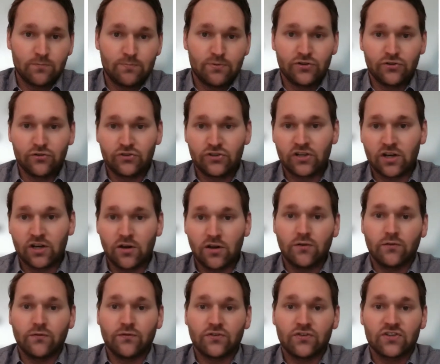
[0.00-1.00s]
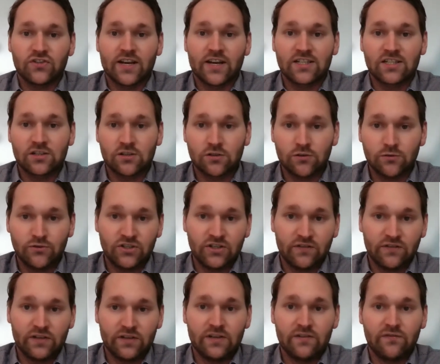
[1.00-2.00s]
to produce cloves
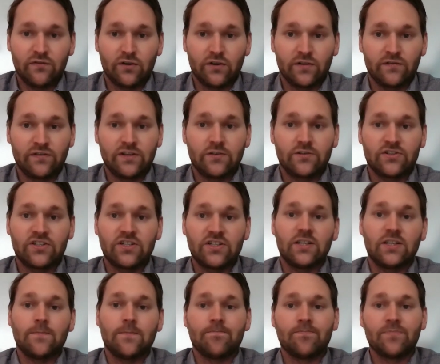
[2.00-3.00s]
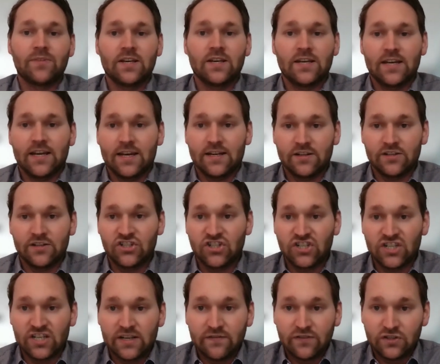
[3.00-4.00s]
exclusively for the VOC. And the
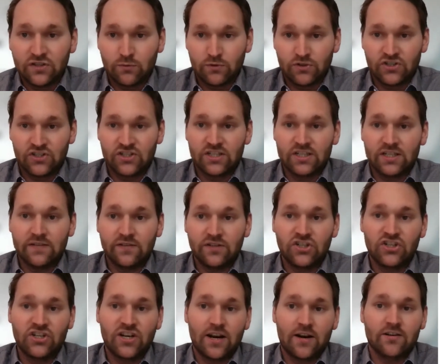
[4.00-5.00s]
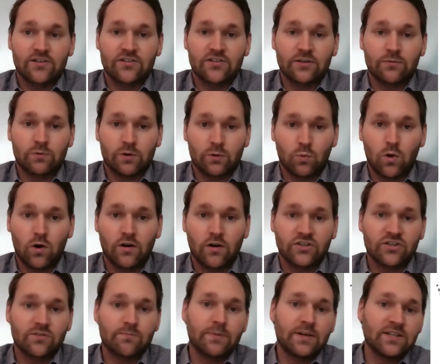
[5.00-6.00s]
chiefs received shares and
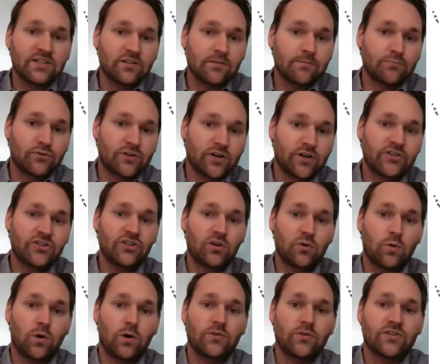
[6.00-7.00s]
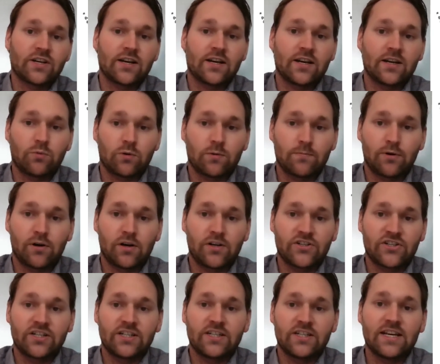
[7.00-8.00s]
rewards based on production quota and were
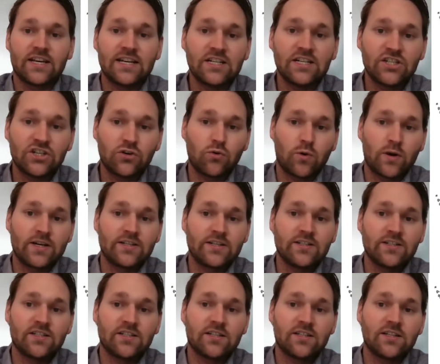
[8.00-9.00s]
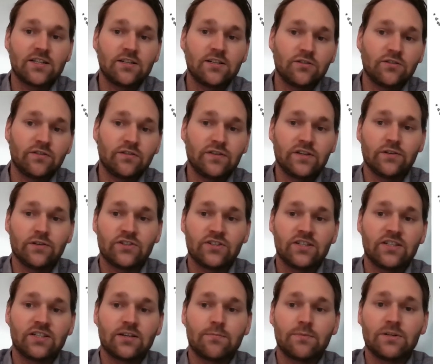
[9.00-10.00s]
partially integrated into the
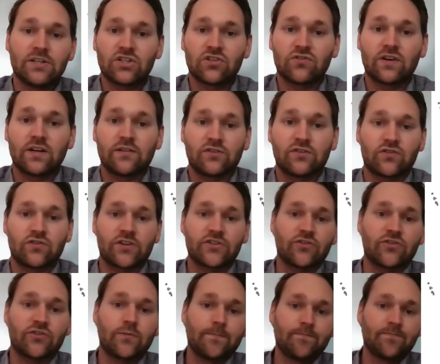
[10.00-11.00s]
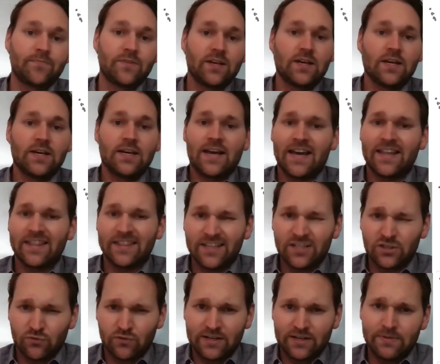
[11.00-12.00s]
VOC's administrative structure. And
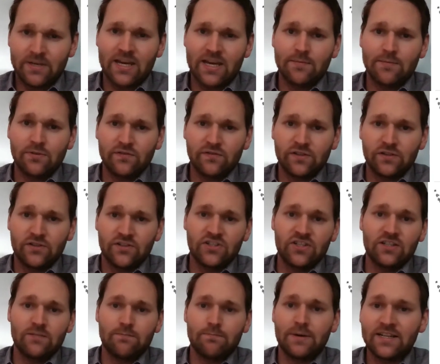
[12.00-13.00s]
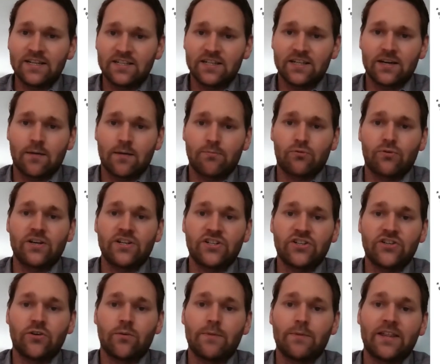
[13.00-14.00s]
this really became the VOC's basic
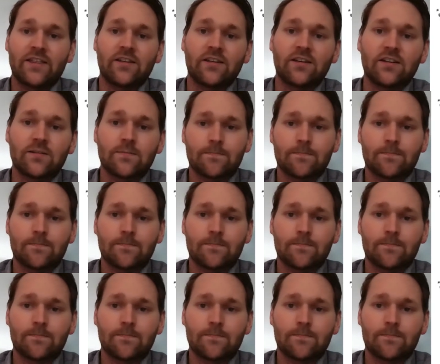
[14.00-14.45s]
operational method.